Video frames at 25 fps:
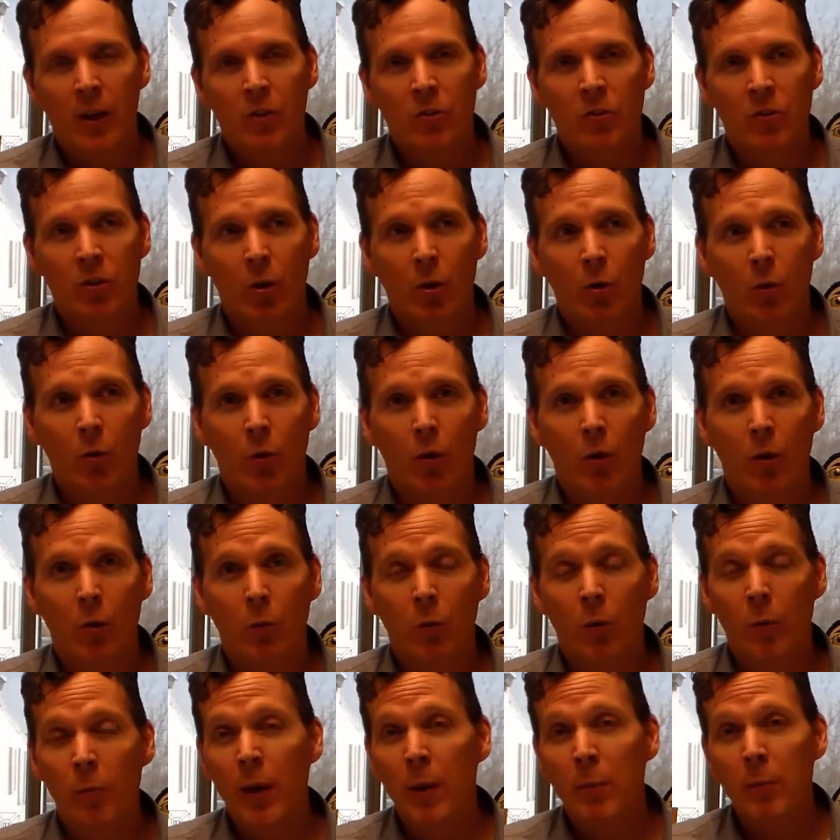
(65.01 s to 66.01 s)
So
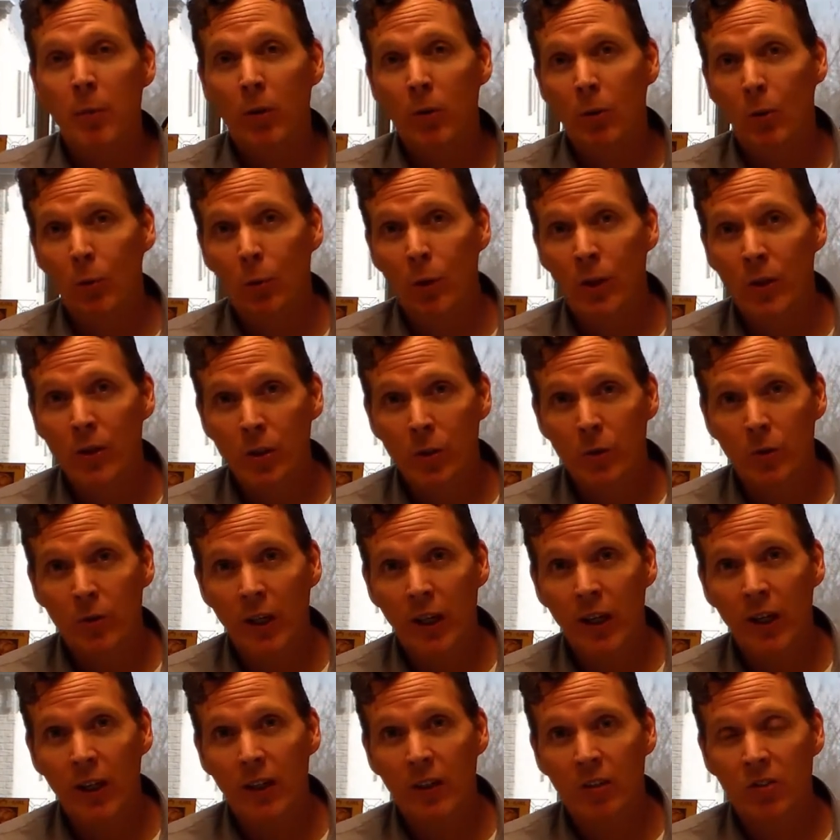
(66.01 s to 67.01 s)
remember, when you
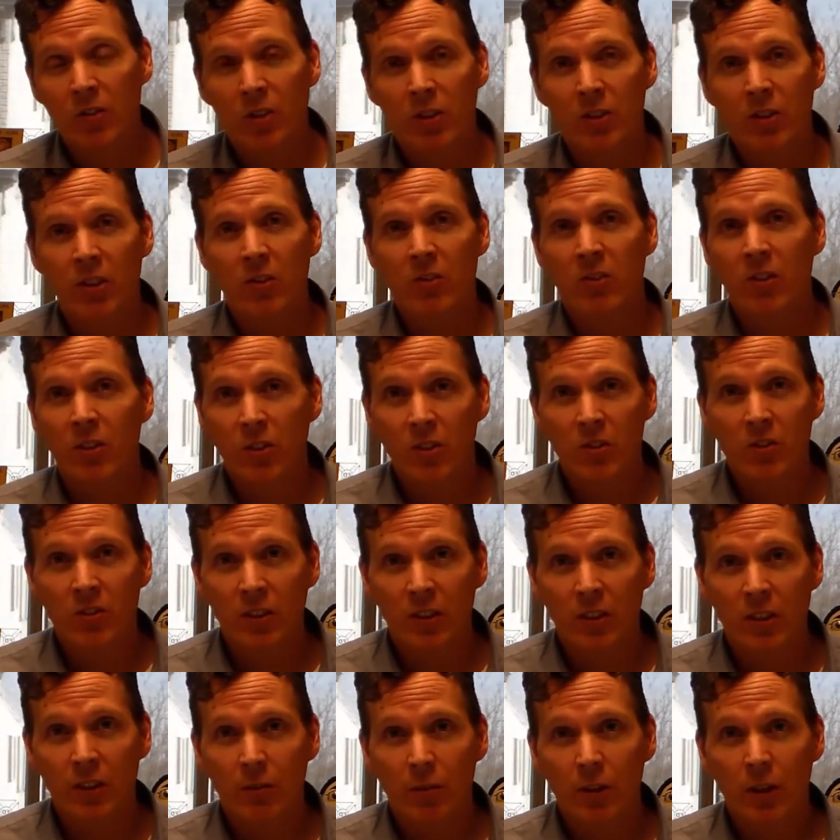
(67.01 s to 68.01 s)
get a statistically
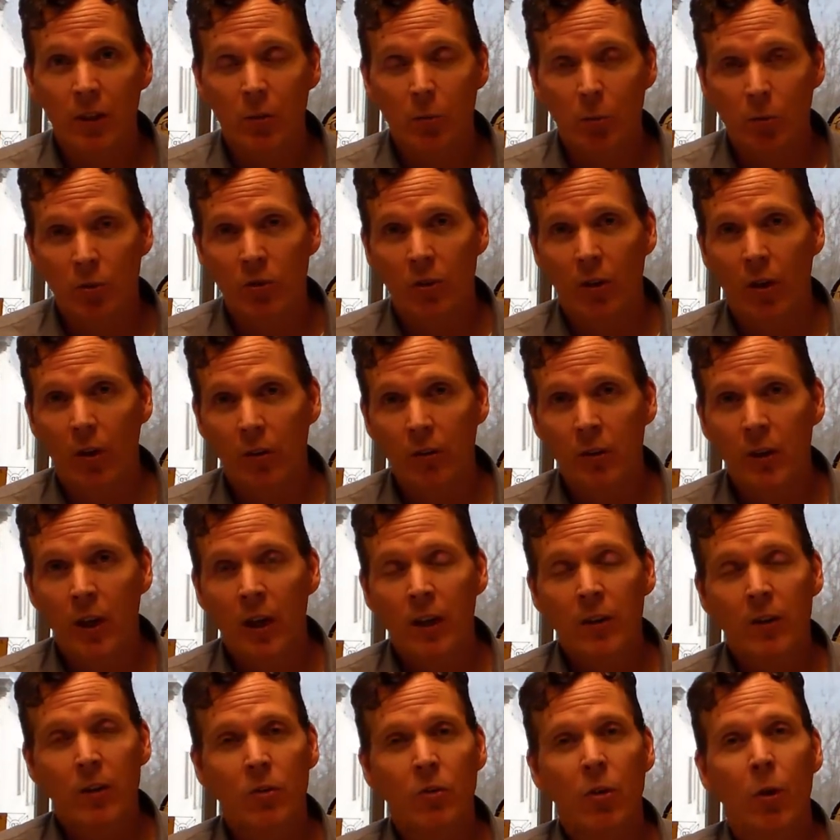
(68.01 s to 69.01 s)
significant result,
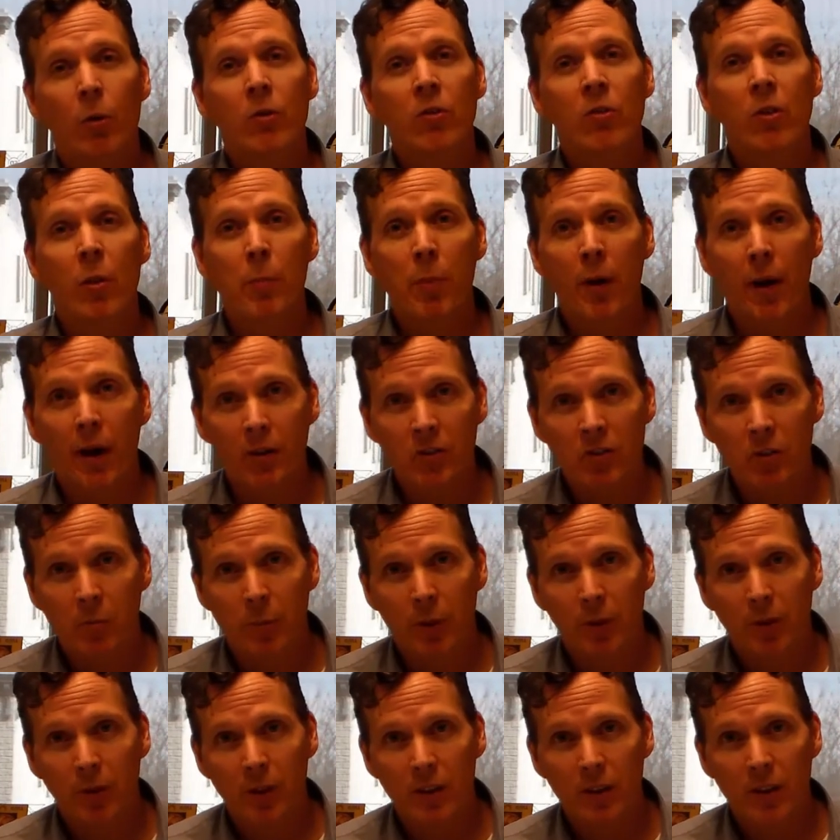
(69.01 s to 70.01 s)
there's always the
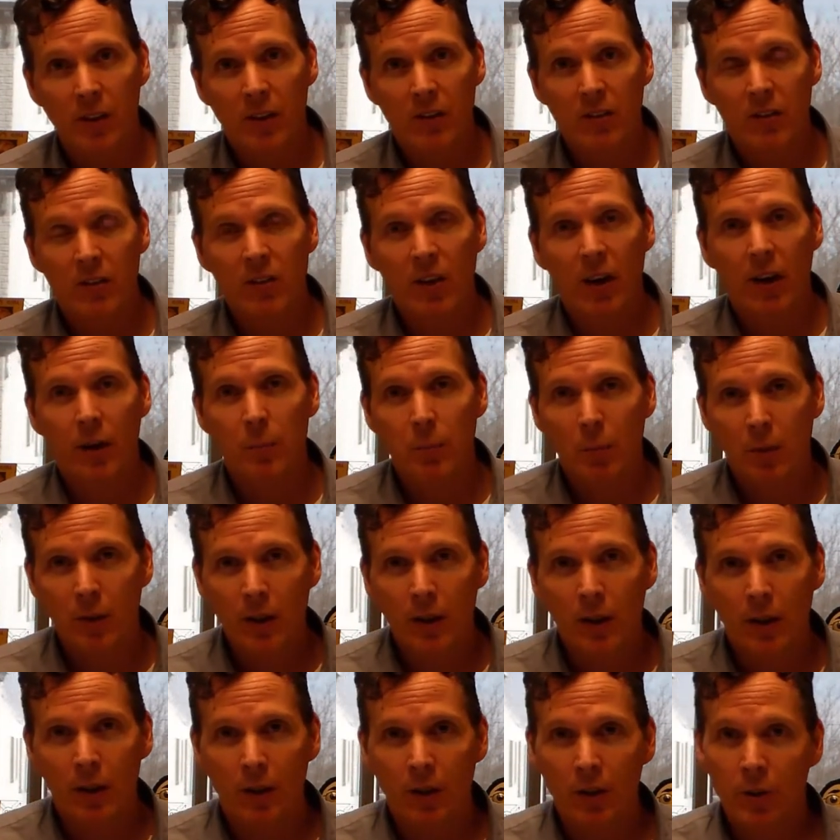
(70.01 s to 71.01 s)
possibility that it's a type 1
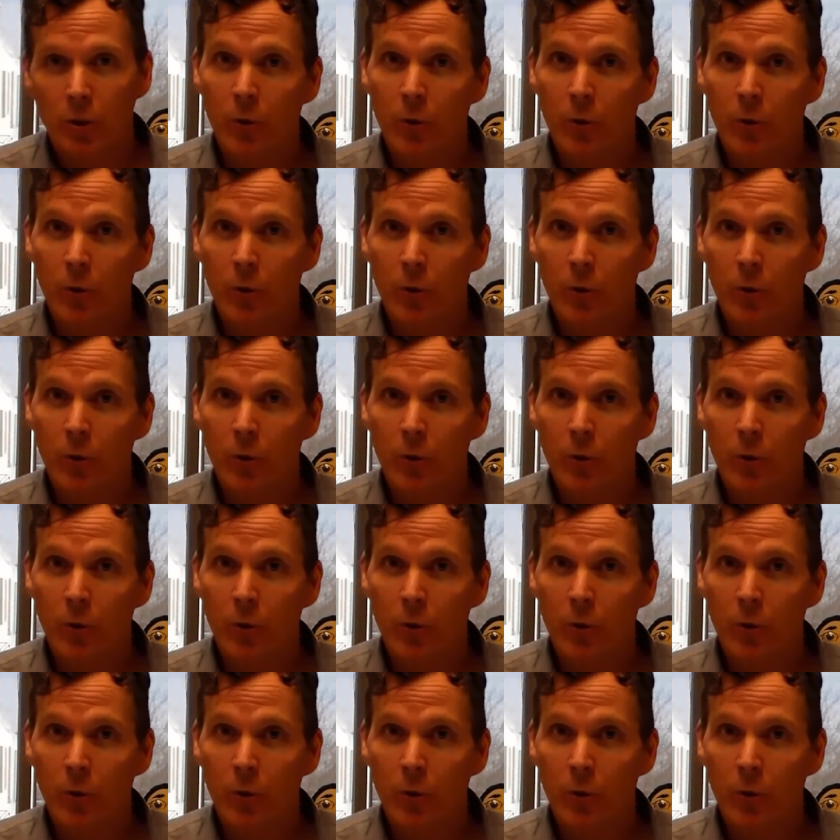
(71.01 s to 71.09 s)
error.